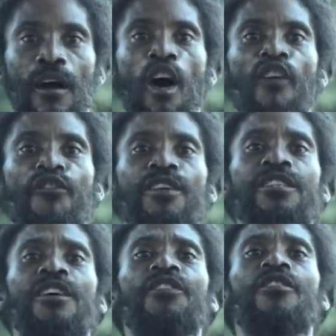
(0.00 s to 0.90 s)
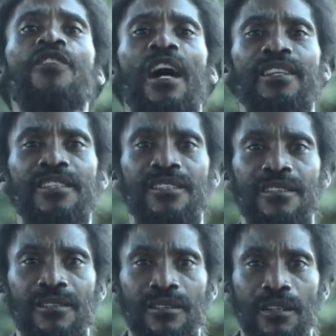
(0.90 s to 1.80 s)
offerings on the Christ,
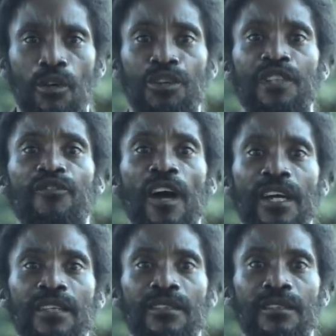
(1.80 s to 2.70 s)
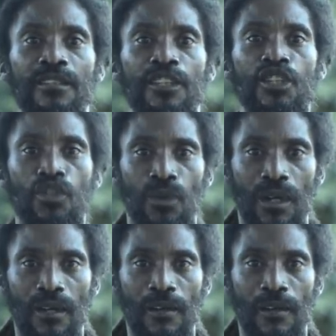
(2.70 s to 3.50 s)
our divine Yeshua.